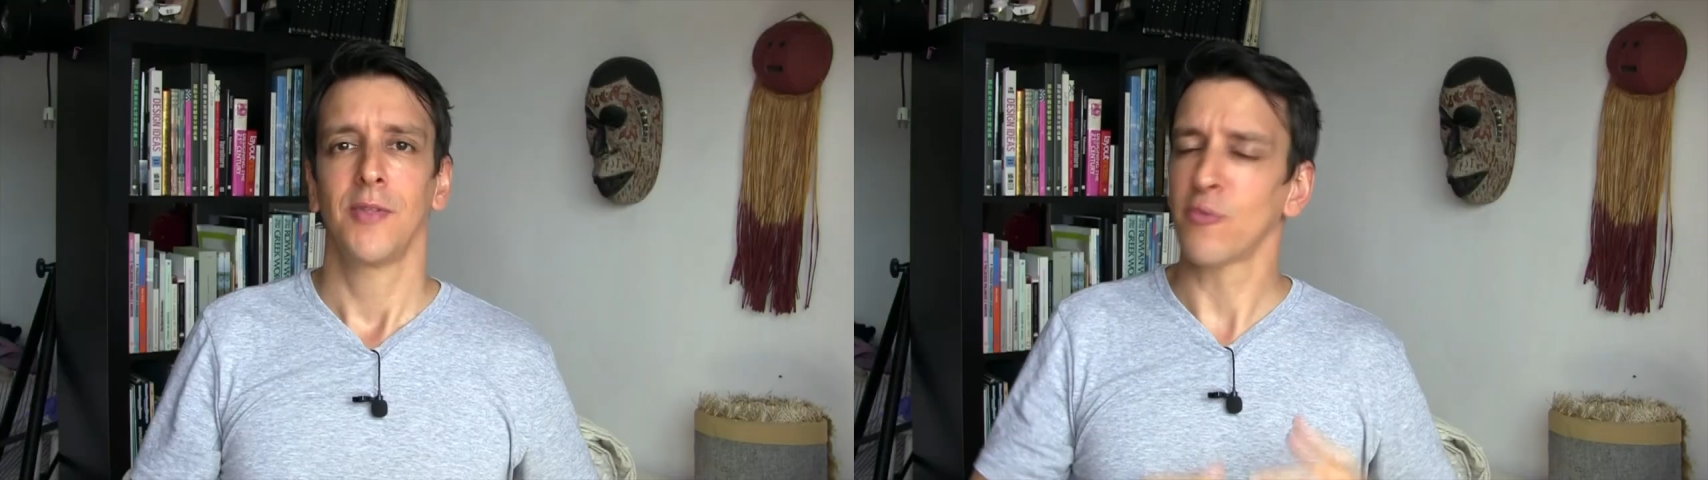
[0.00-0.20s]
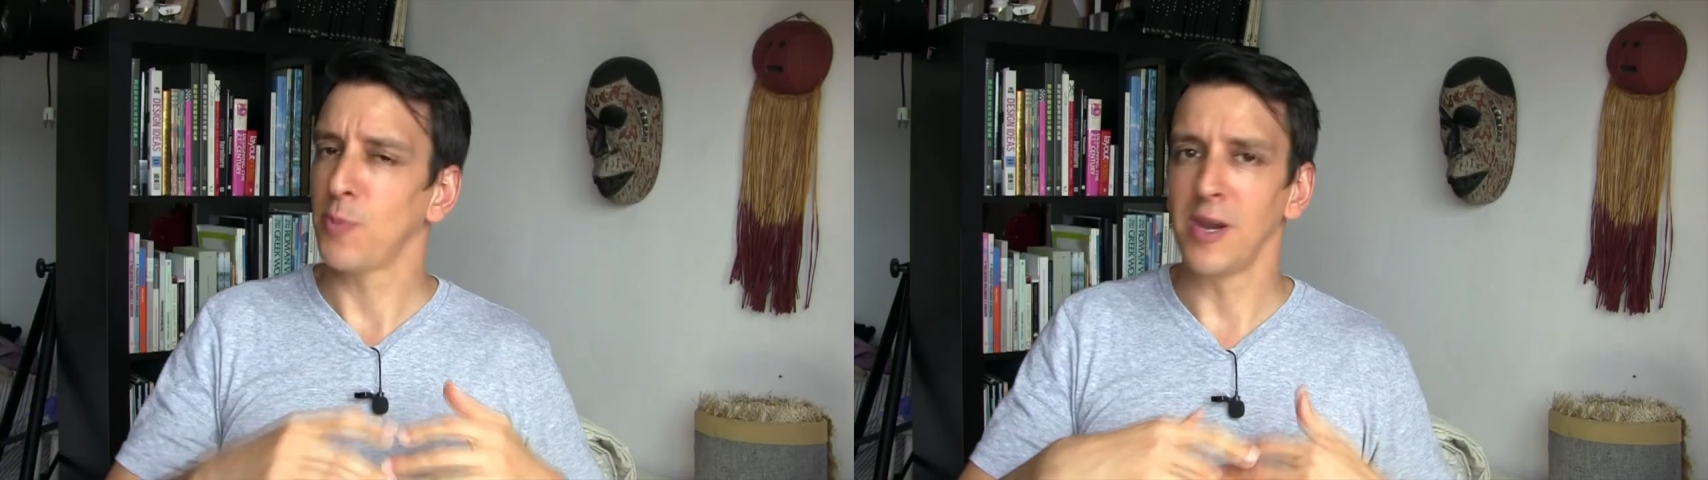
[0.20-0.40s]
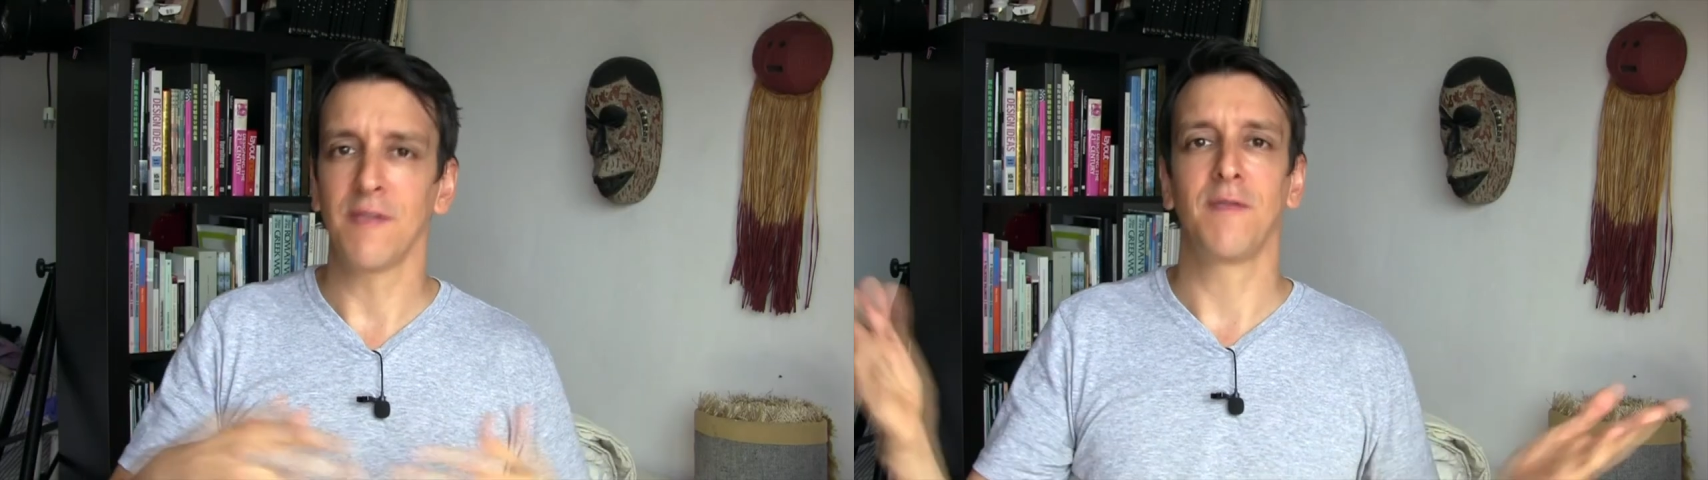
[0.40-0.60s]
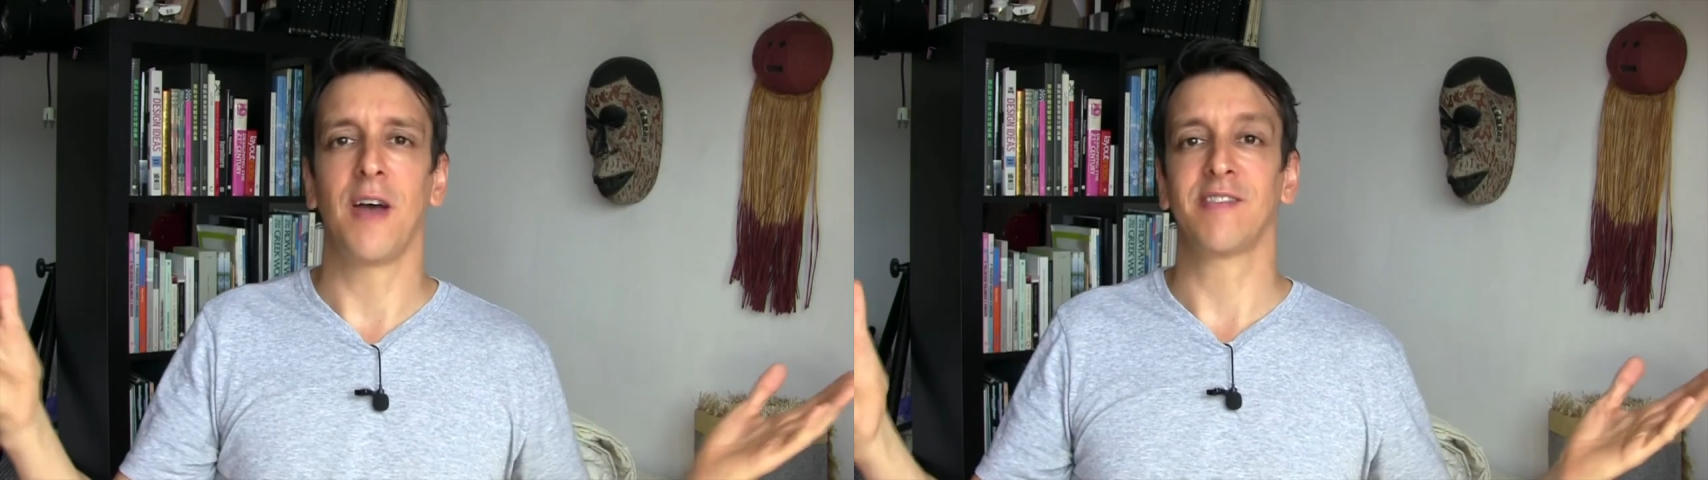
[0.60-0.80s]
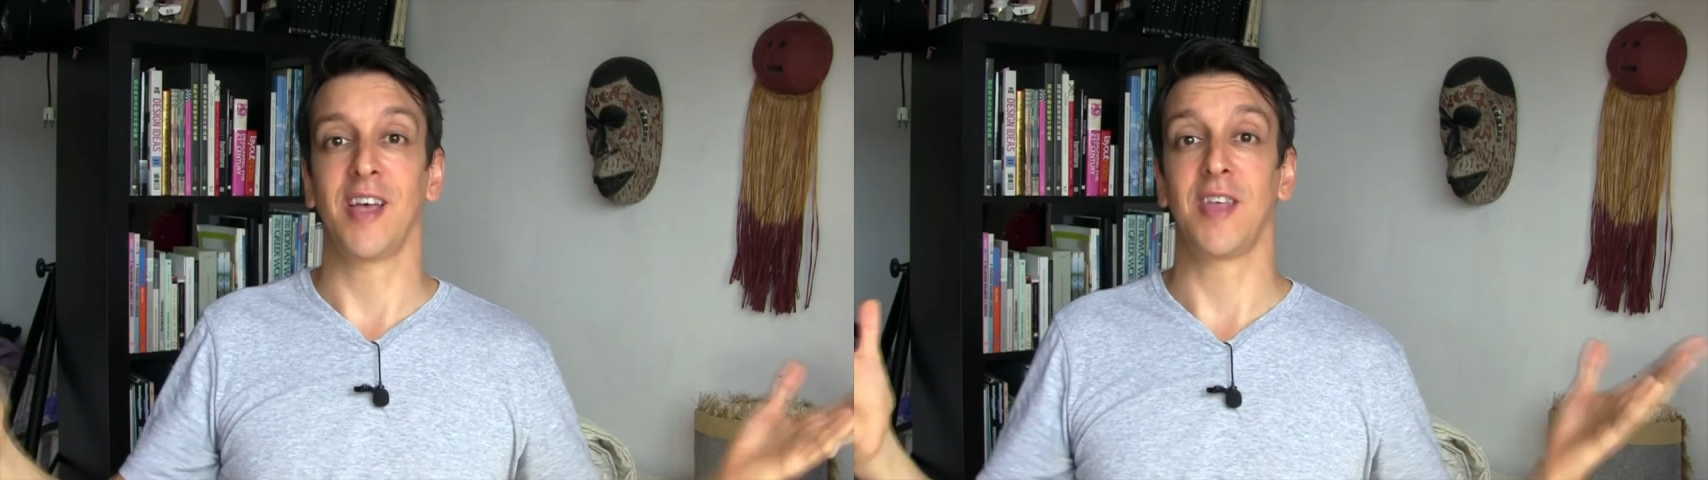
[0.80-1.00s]
There's plenty of
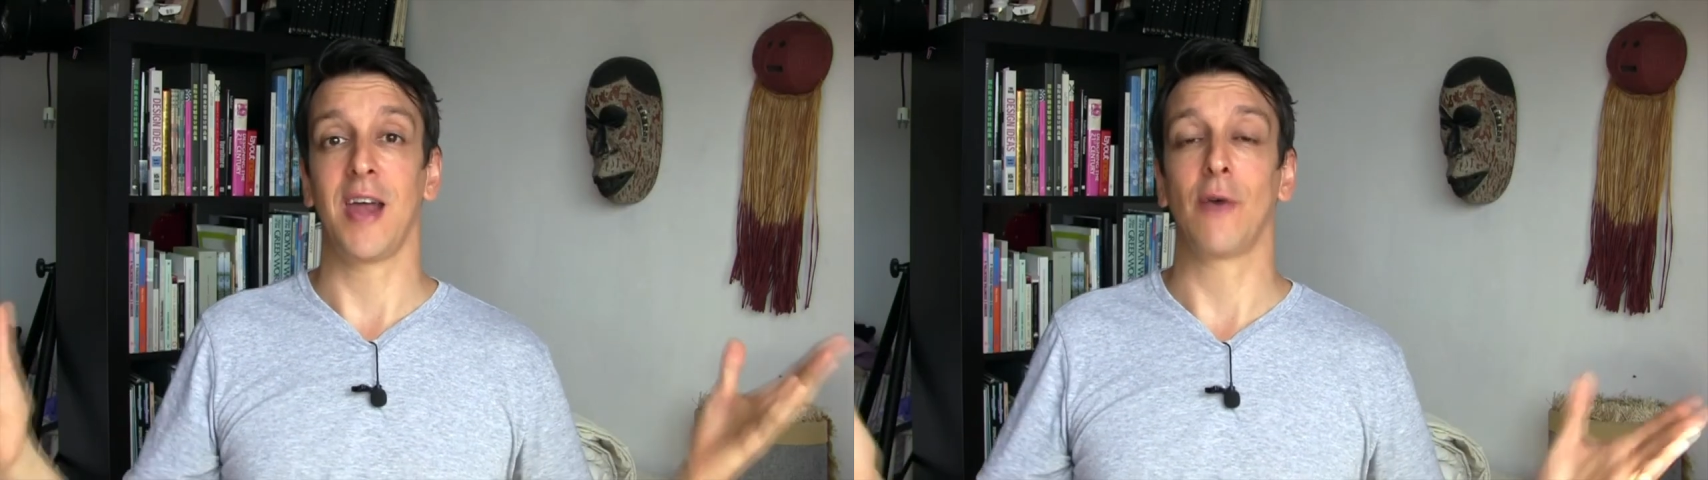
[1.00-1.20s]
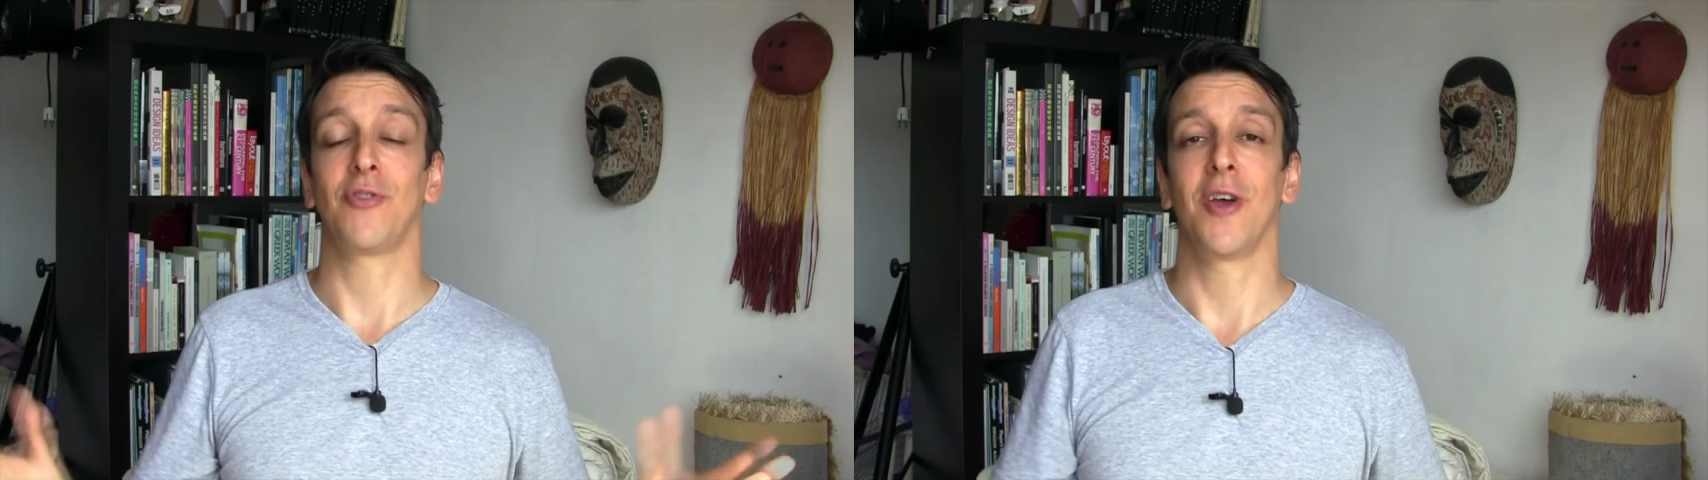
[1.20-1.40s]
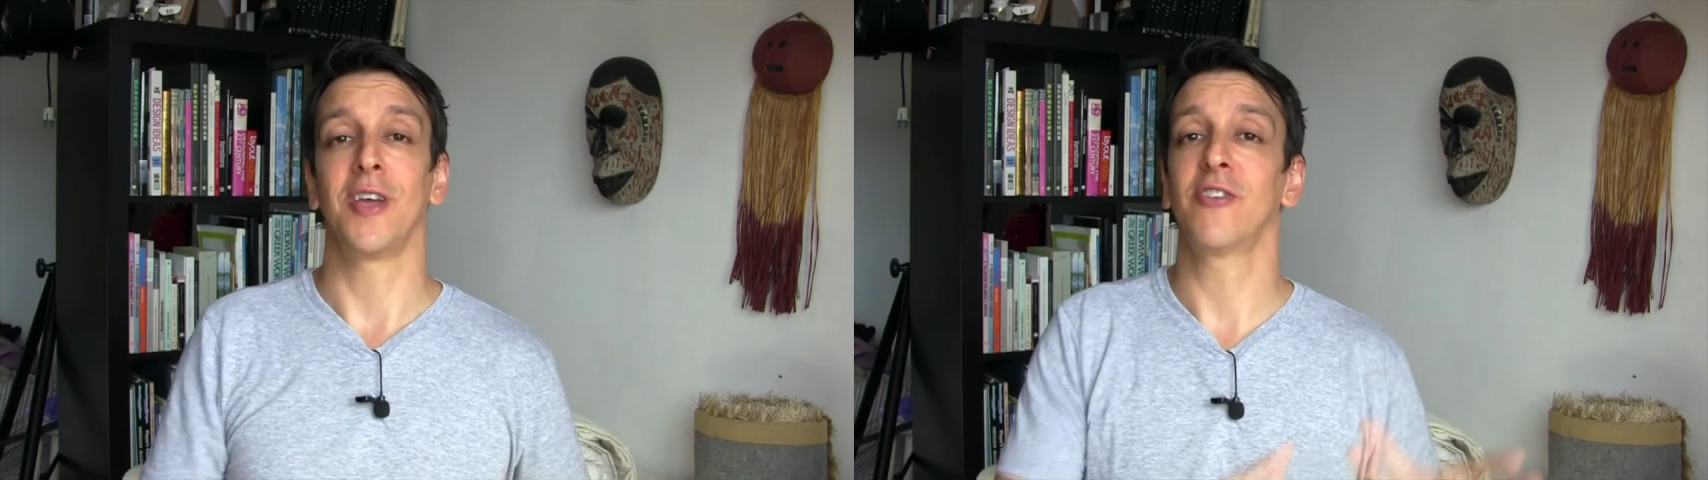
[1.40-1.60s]
advice like that out there.